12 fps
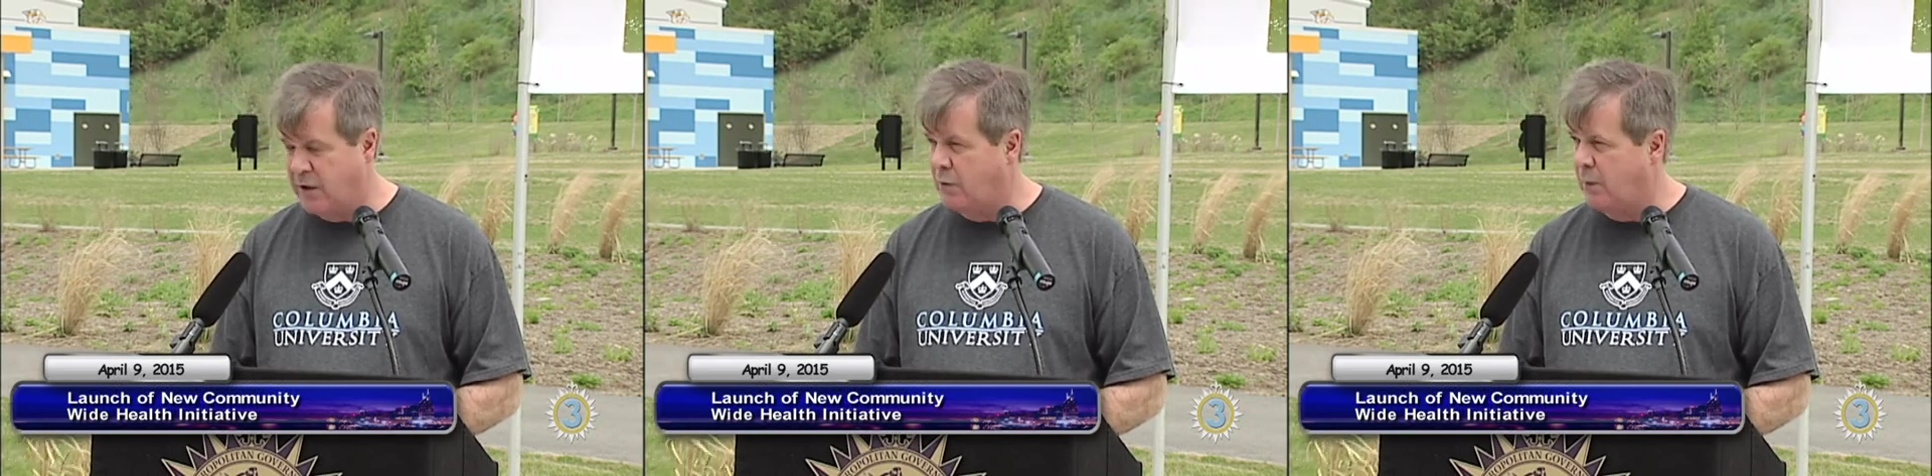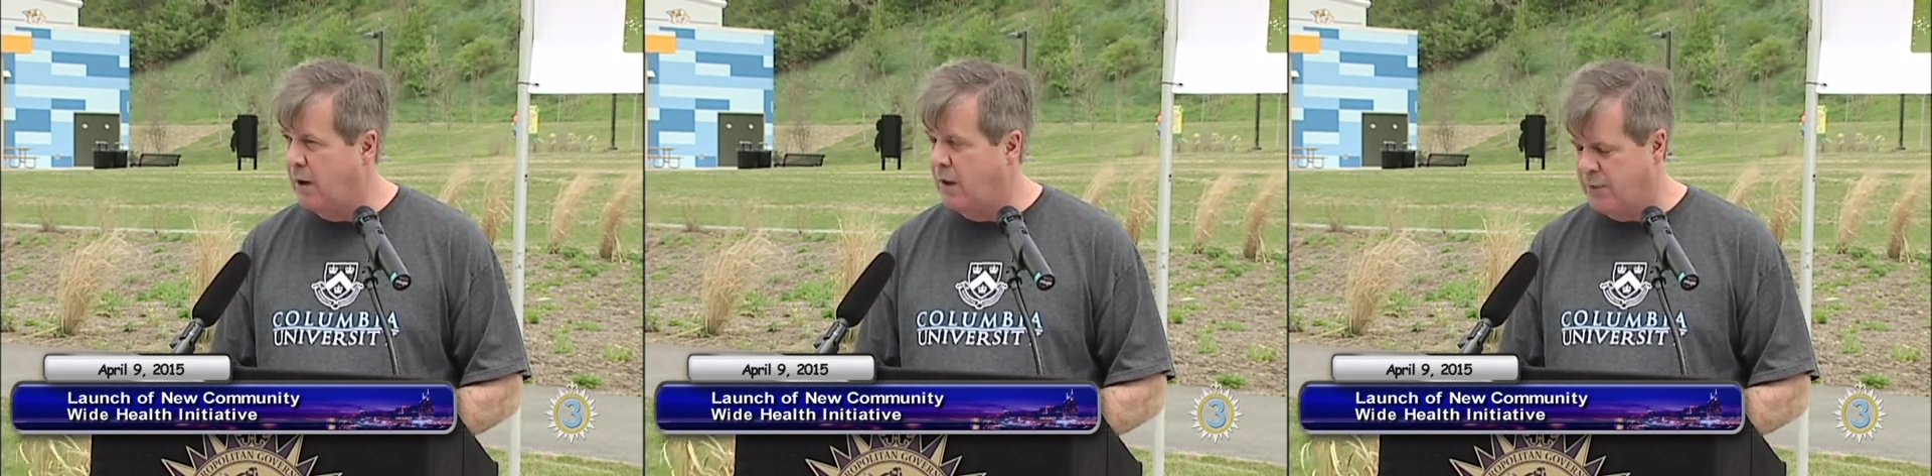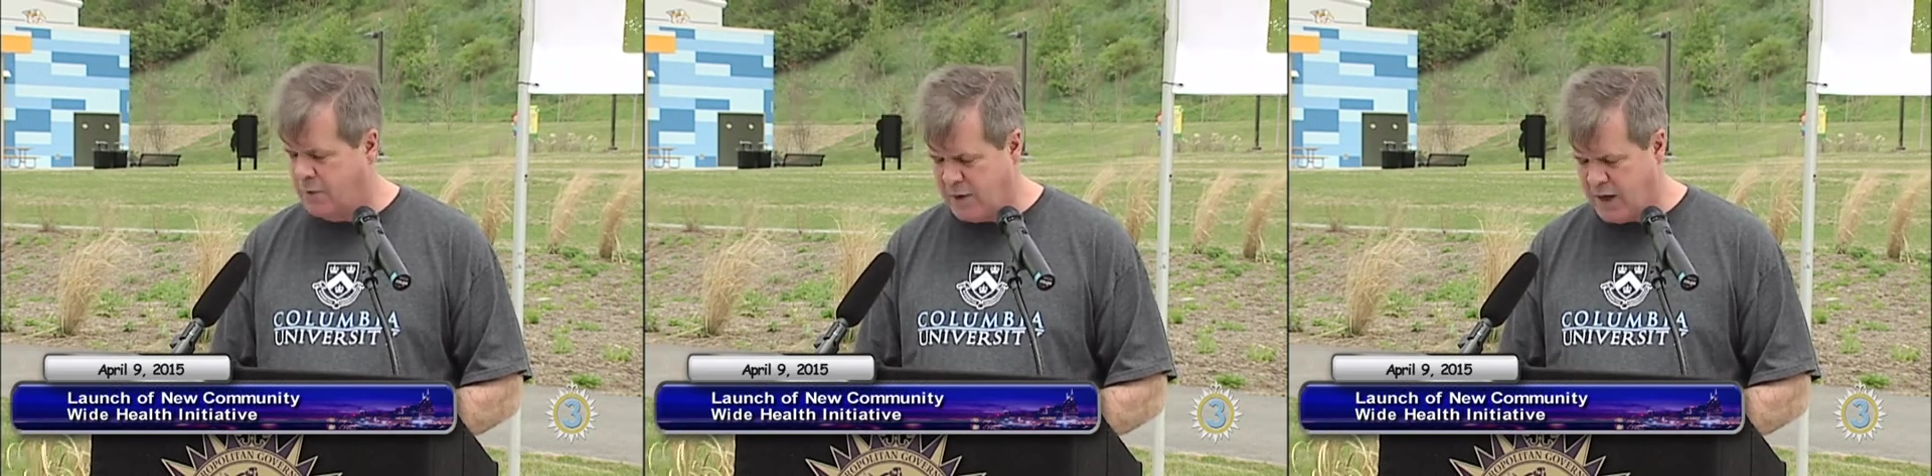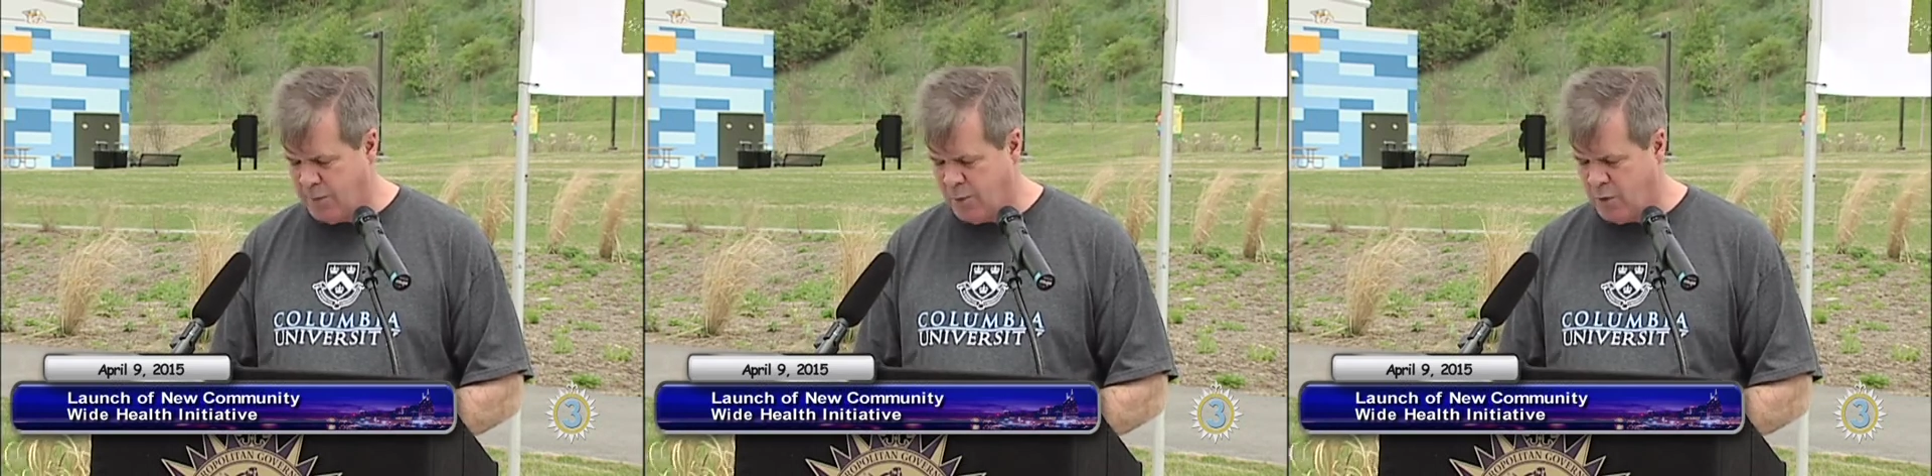and around their
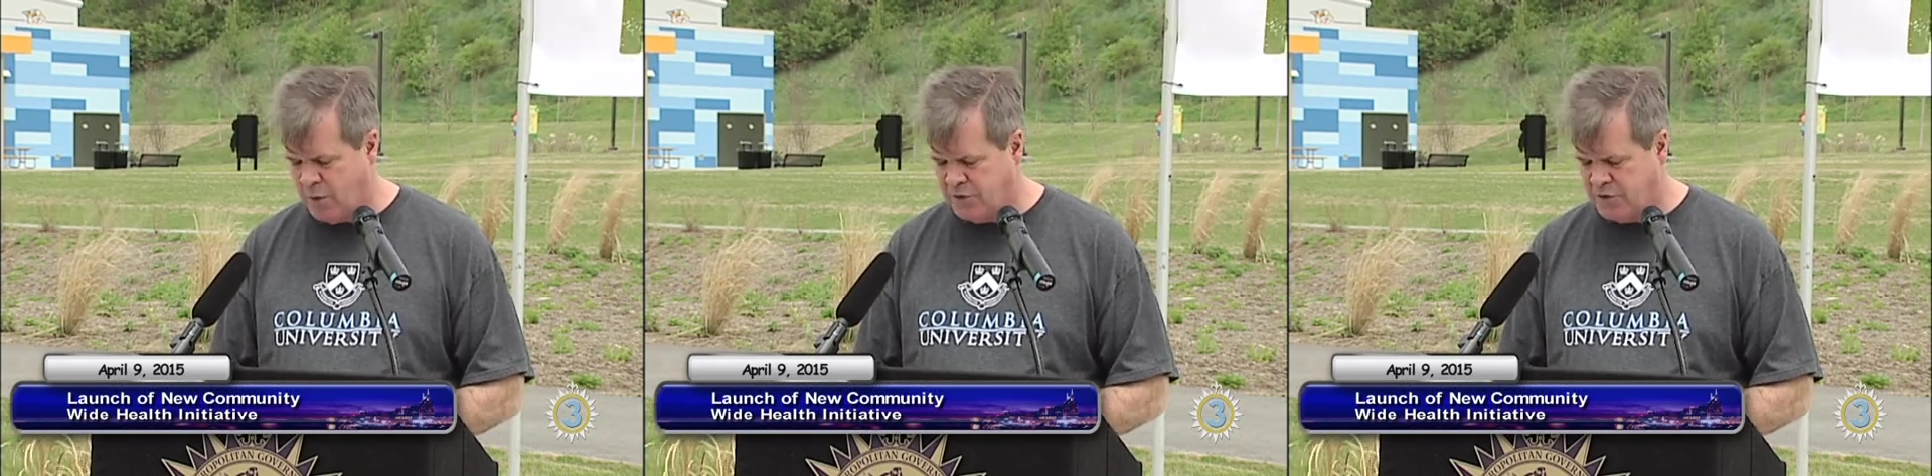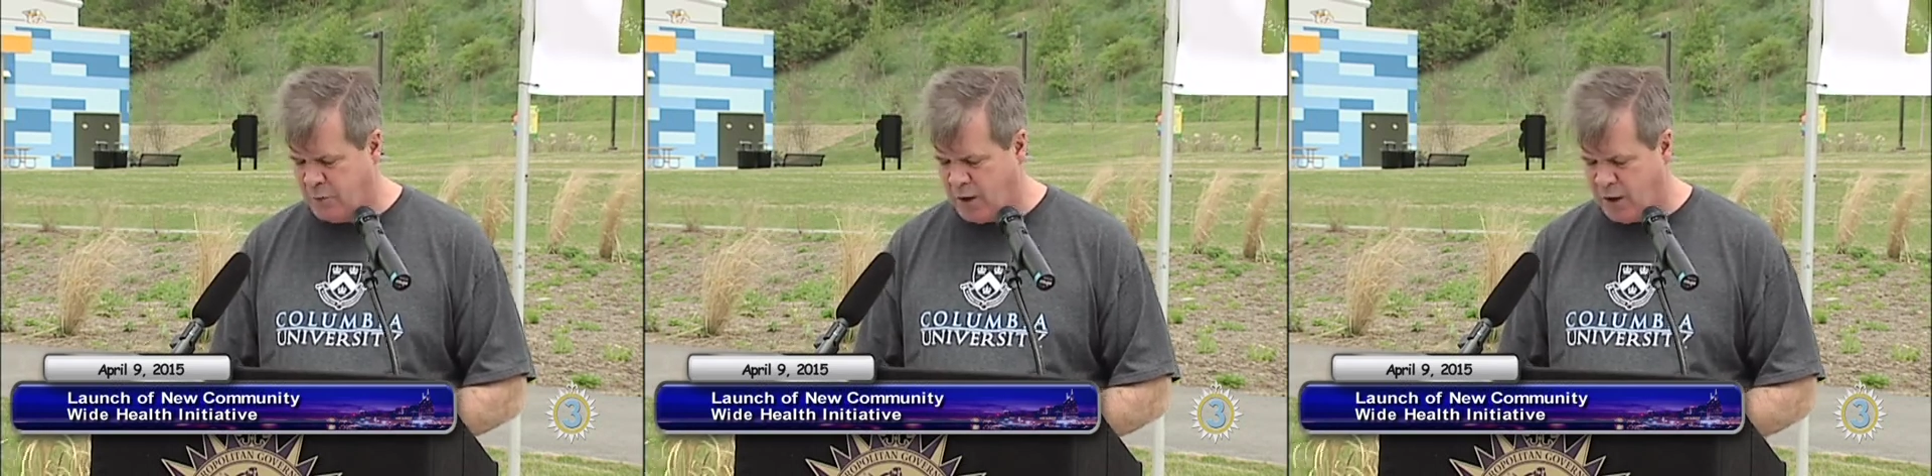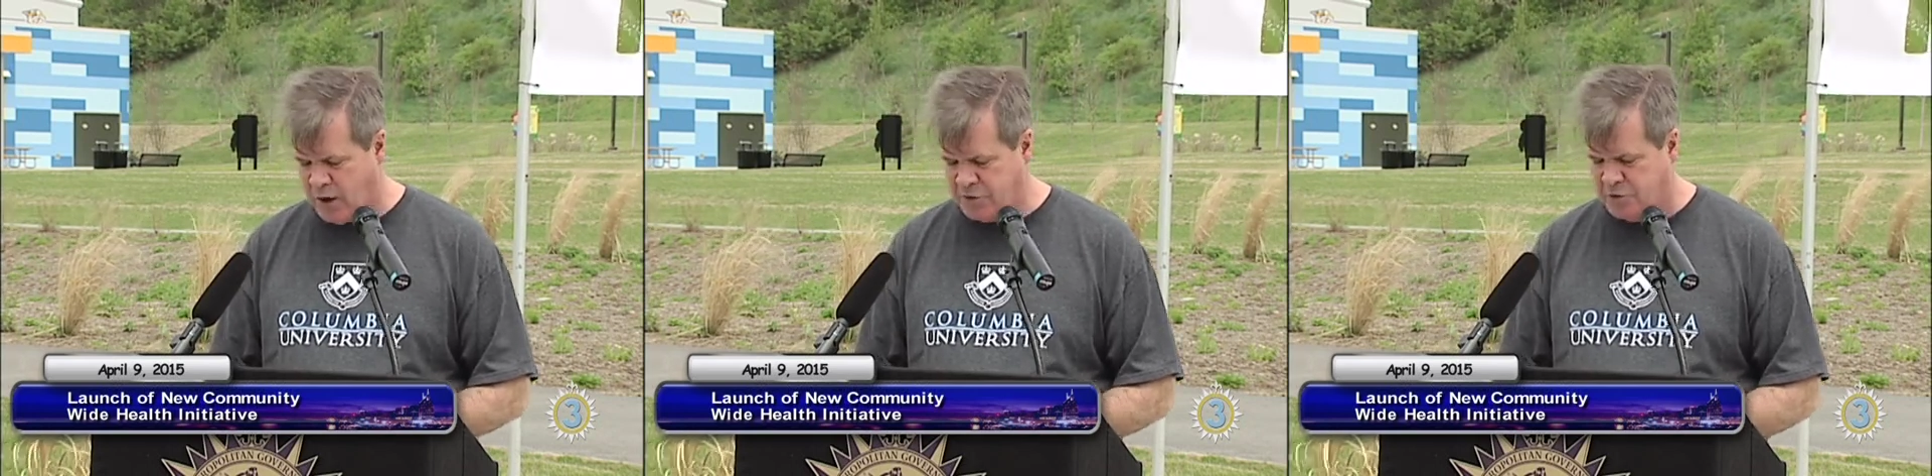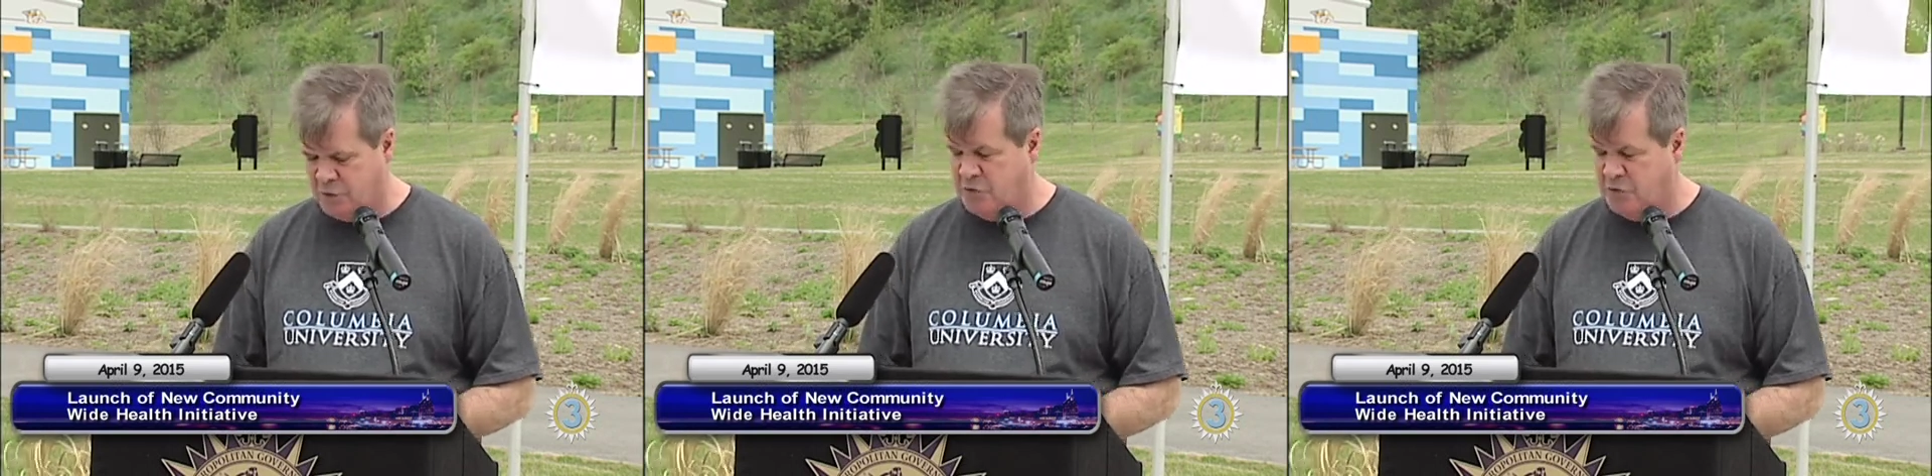neighborhoods while also